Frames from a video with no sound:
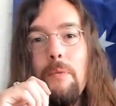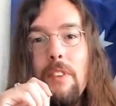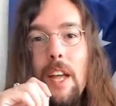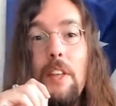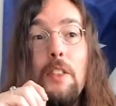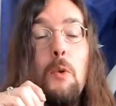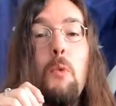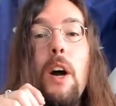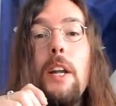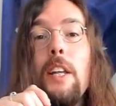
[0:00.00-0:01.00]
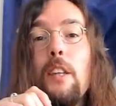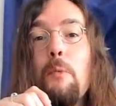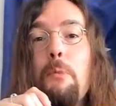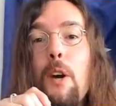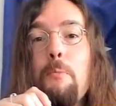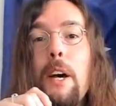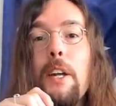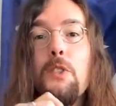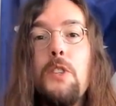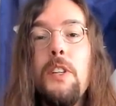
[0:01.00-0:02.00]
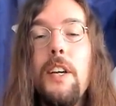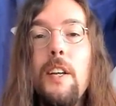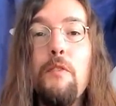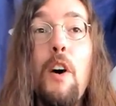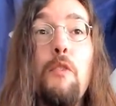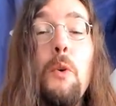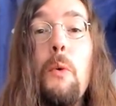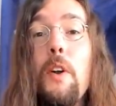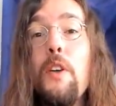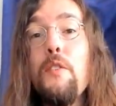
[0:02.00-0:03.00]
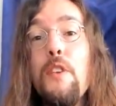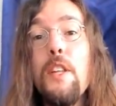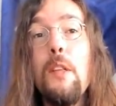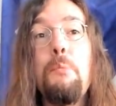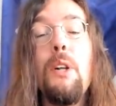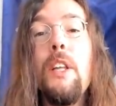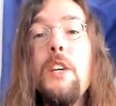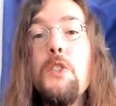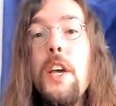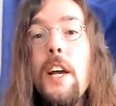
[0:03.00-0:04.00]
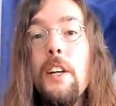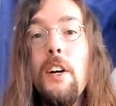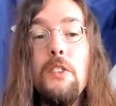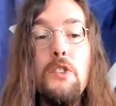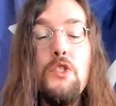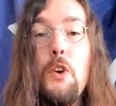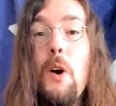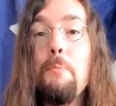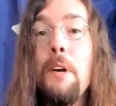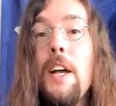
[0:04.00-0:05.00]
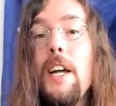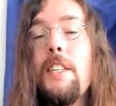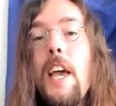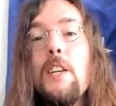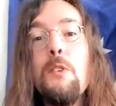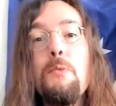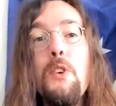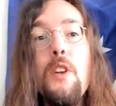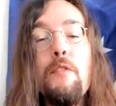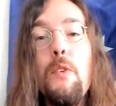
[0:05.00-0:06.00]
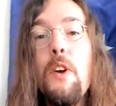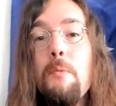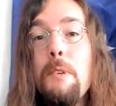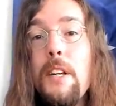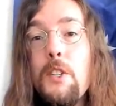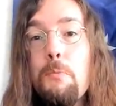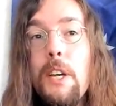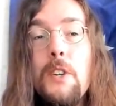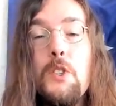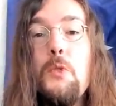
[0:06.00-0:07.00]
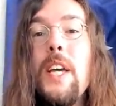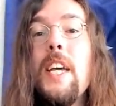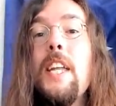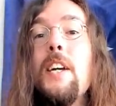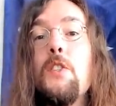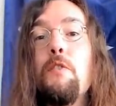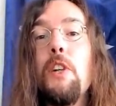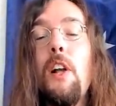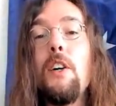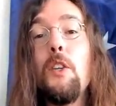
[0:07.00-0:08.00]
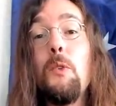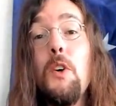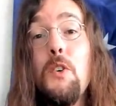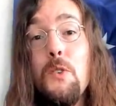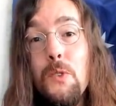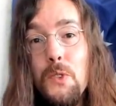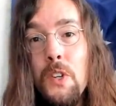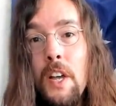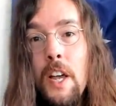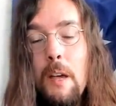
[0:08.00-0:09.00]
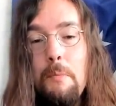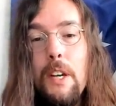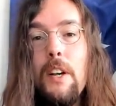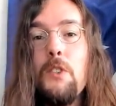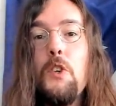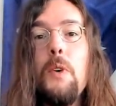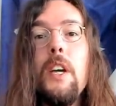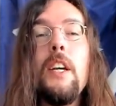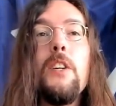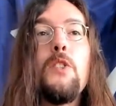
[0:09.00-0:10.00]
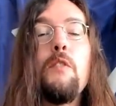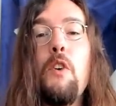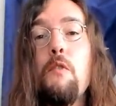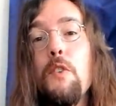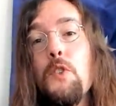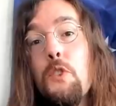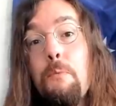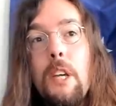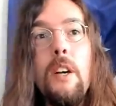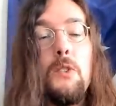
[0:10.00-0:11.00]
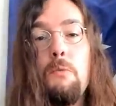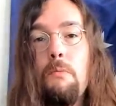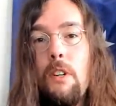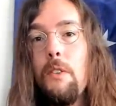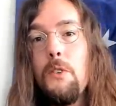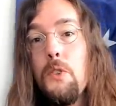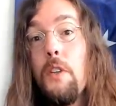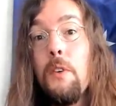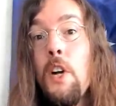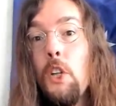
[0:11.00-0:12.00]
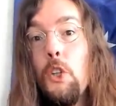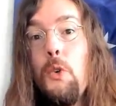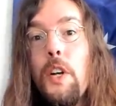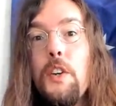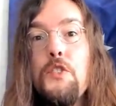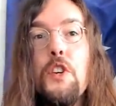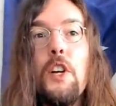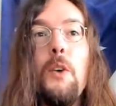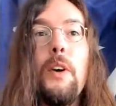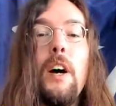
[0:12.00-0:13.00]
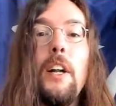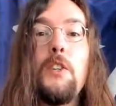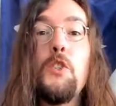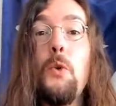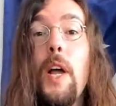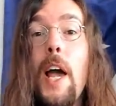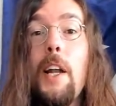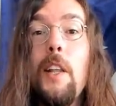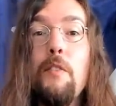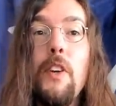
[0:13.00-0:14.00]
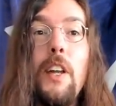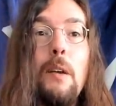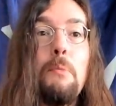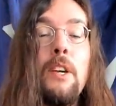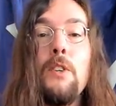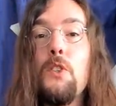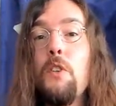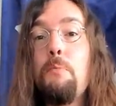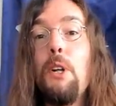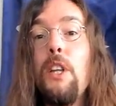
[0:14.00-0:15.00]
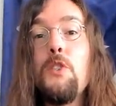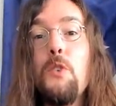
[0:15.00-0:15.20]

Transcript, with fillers: And then they're whining that the paramedics didn't get involved. What, what do you think? The police can't show up? It takes them thirty, forty minutes because you idiots have clogged the roads. Because you idiots have overst- because, you know, there's other looting and shit going on in Soyadel every night because the police are